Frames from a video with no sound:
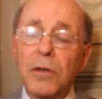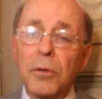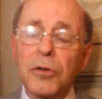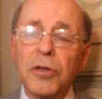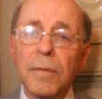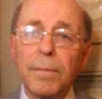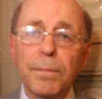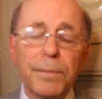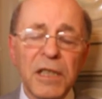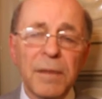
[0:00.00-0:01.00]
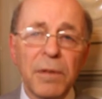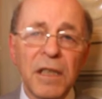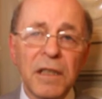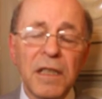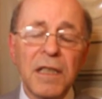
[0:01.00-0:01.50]
huge
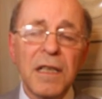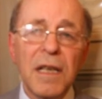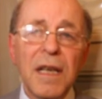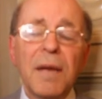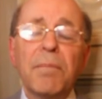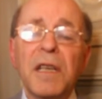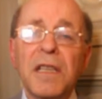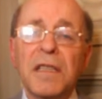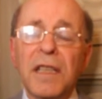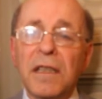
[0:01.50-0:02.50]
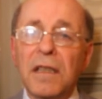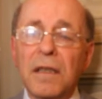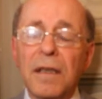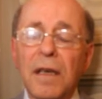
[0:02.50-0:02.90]
possibilities. Means that